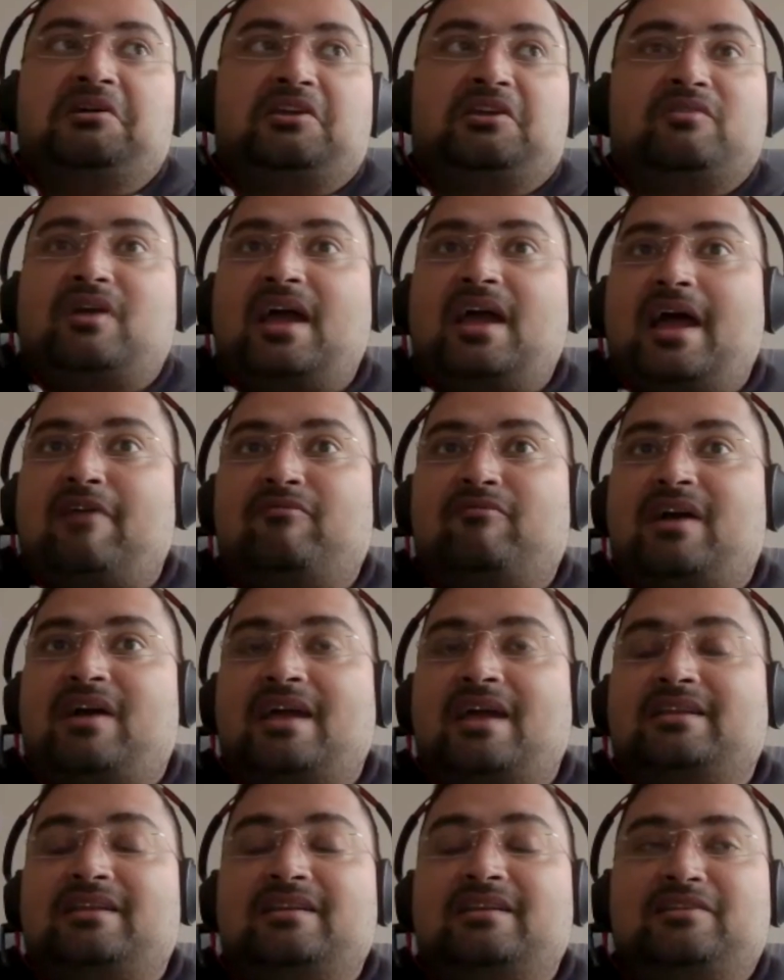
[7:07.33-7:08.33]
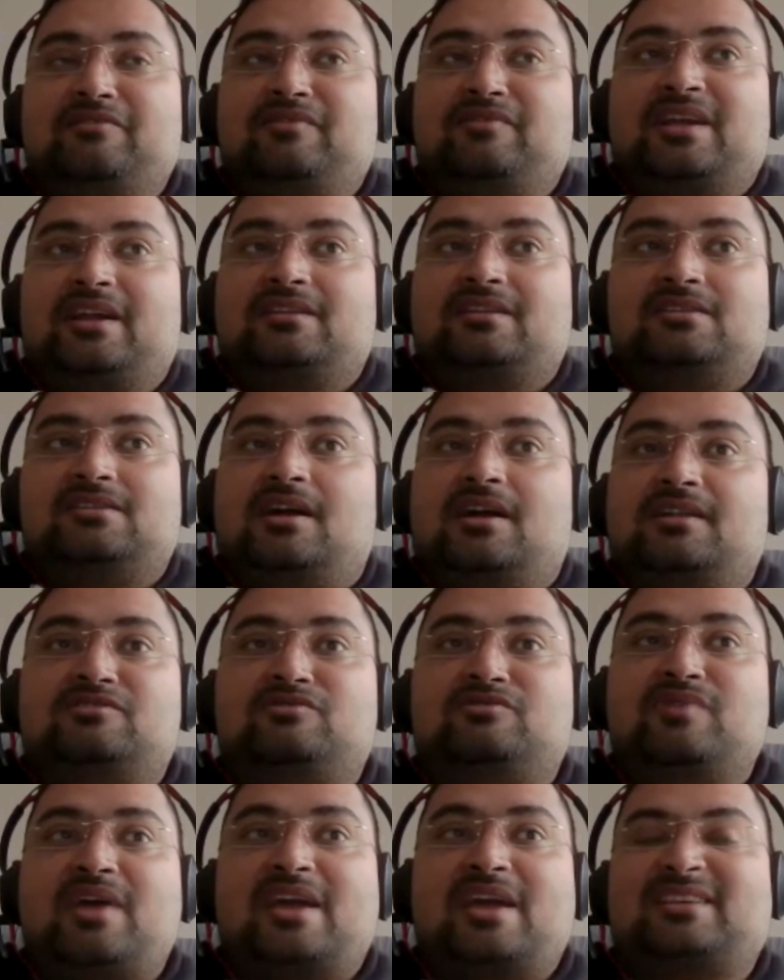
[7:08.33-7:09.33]
I didn't even get a chance
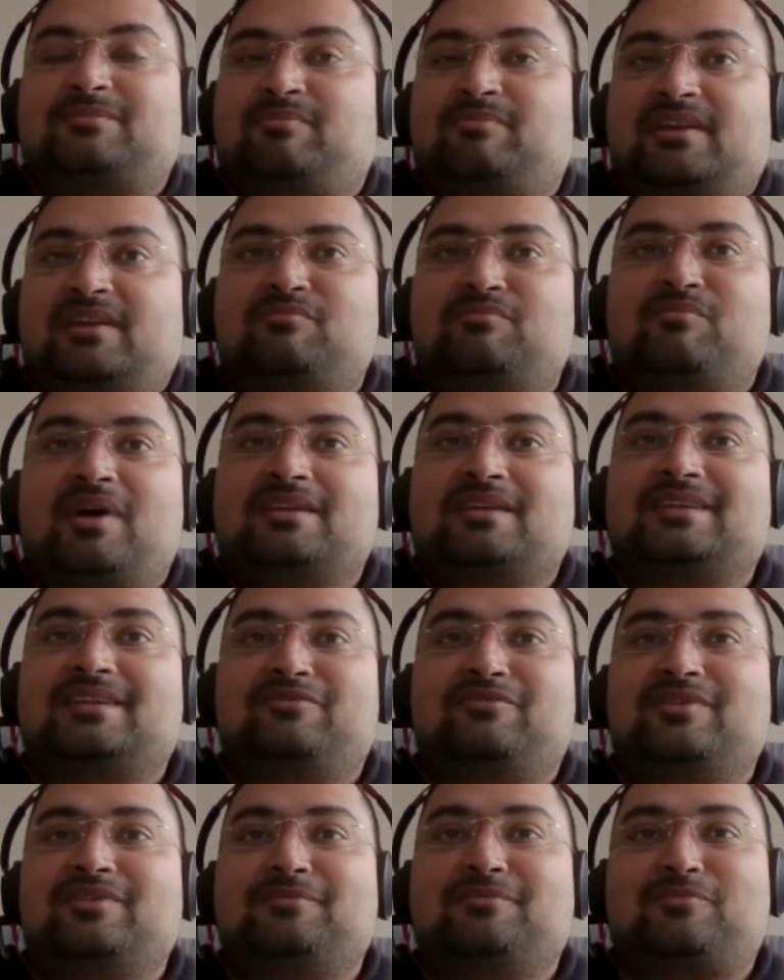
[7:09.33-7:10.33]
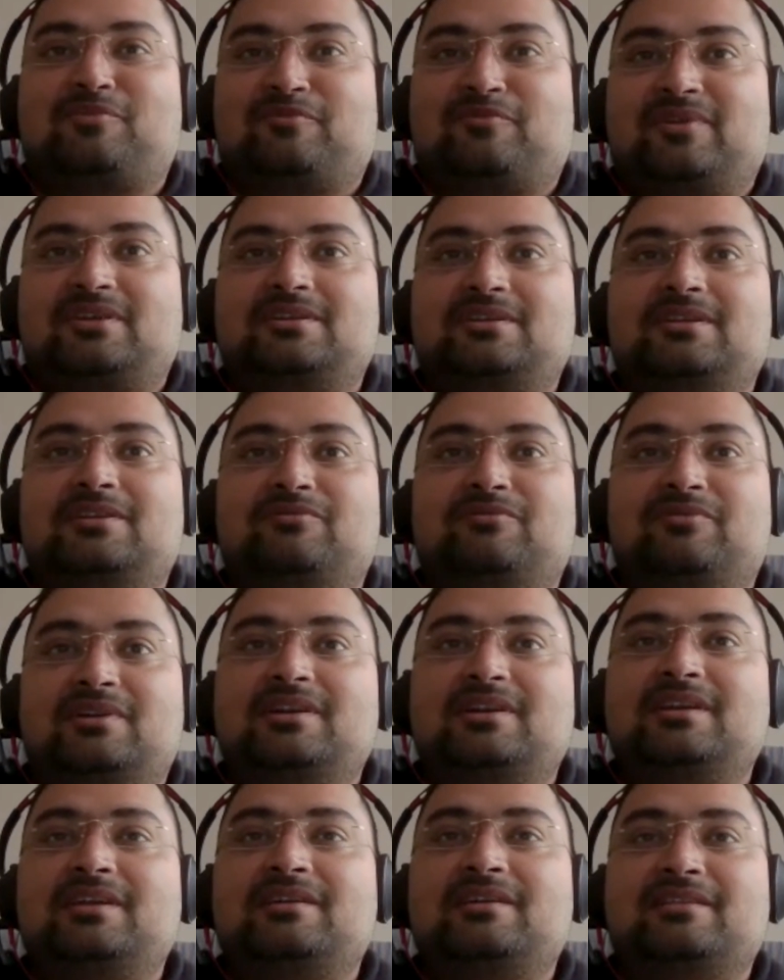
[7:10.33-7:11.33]
to express myself in the professional
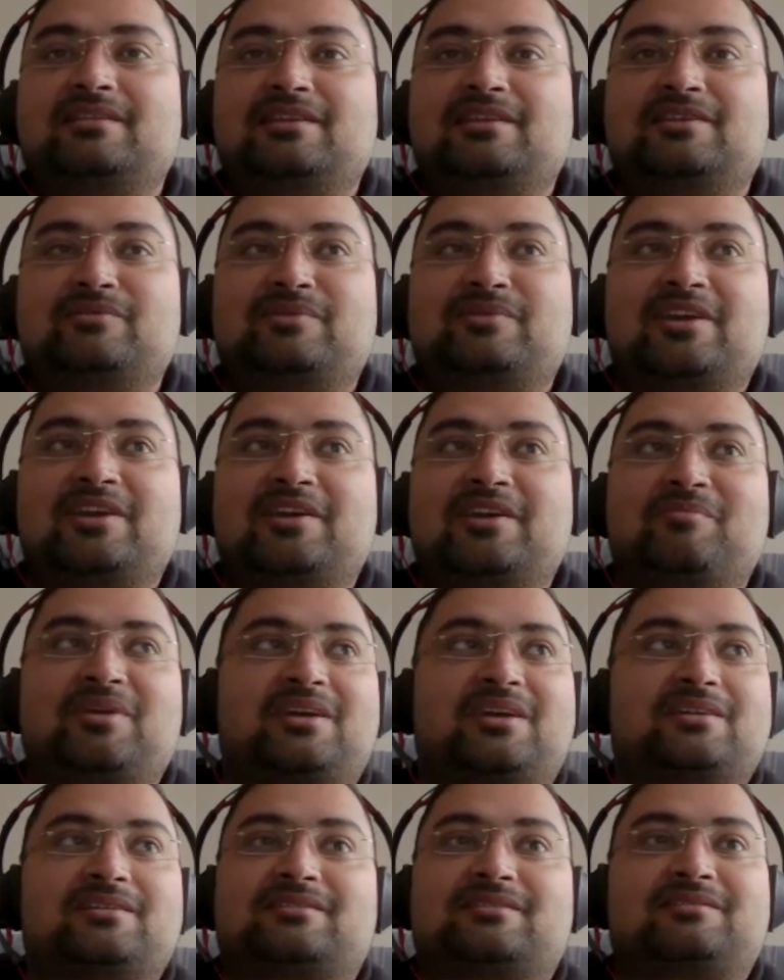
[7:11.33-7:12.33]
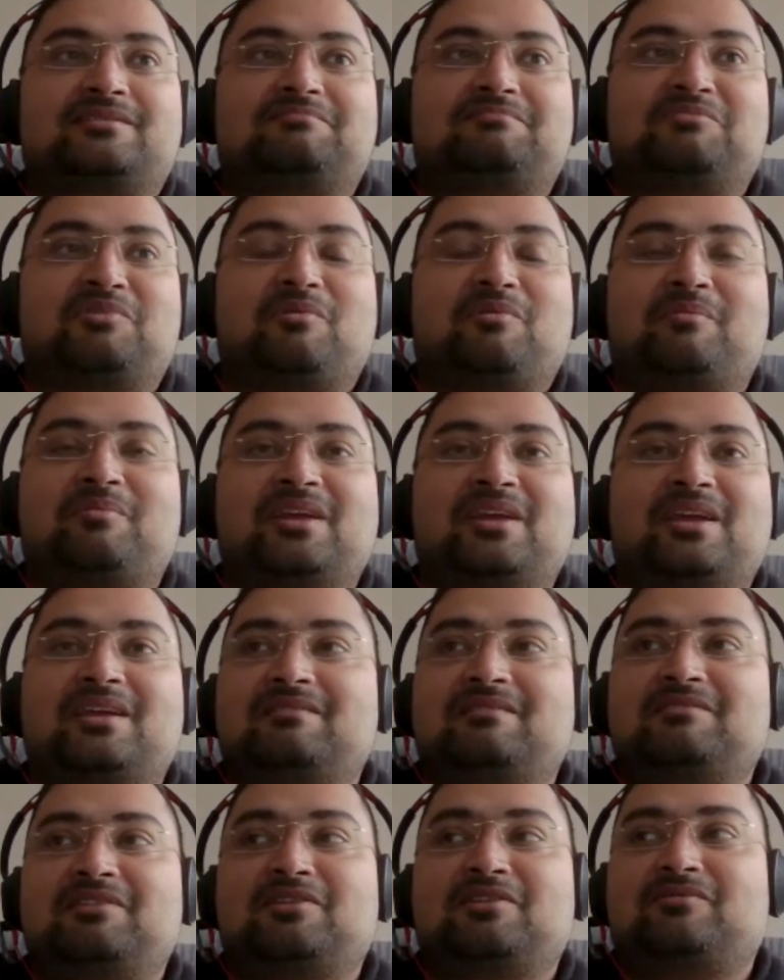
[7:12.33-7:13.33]
world here in the UK, because
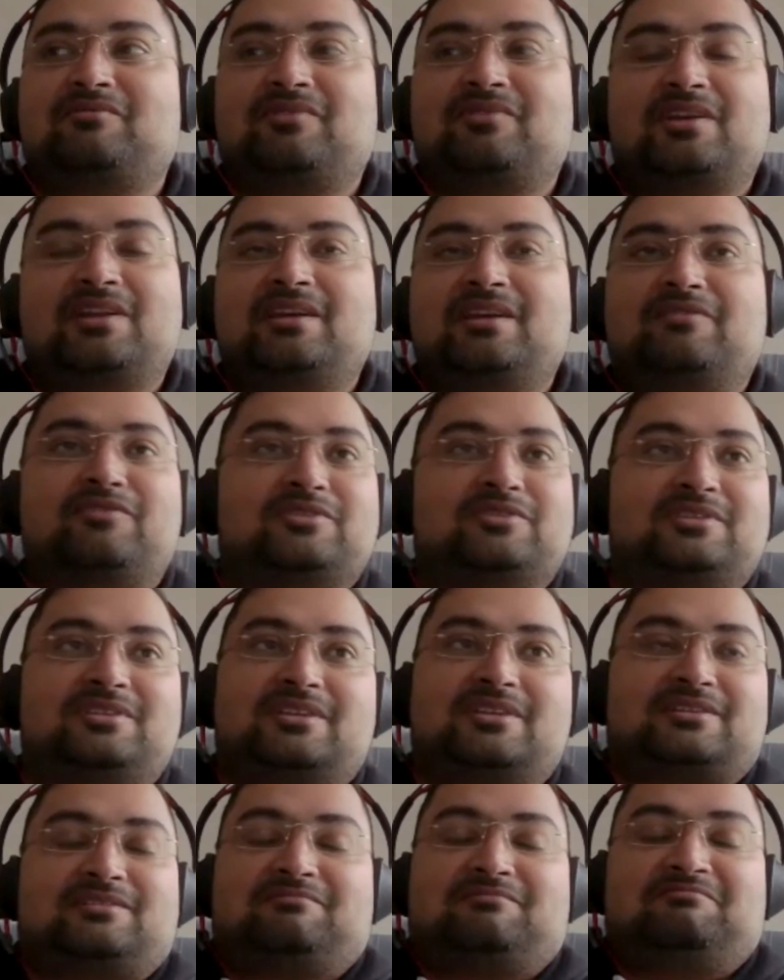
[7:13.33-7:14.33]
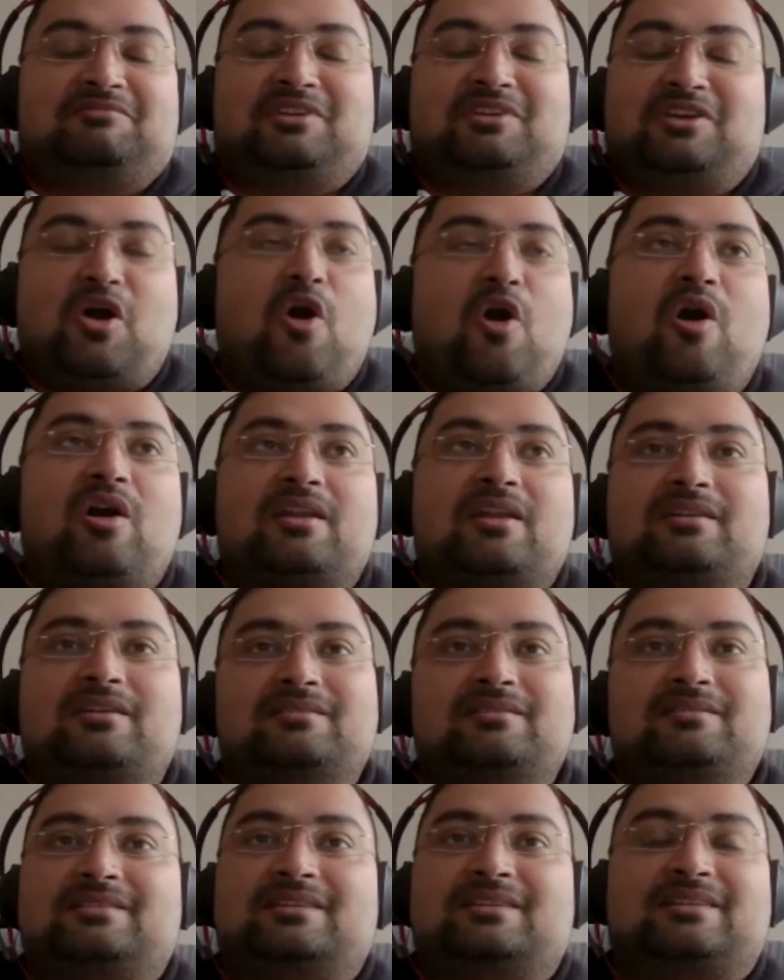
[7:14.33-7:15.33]
probably 1 year was just gone
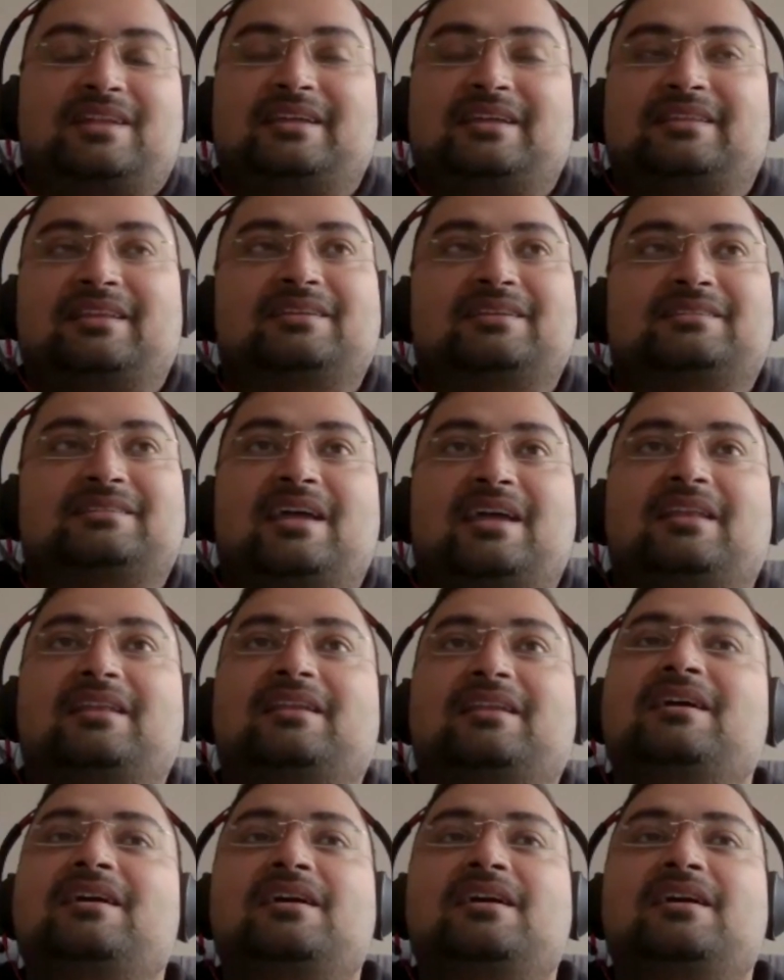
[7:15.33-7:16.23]
just like this, and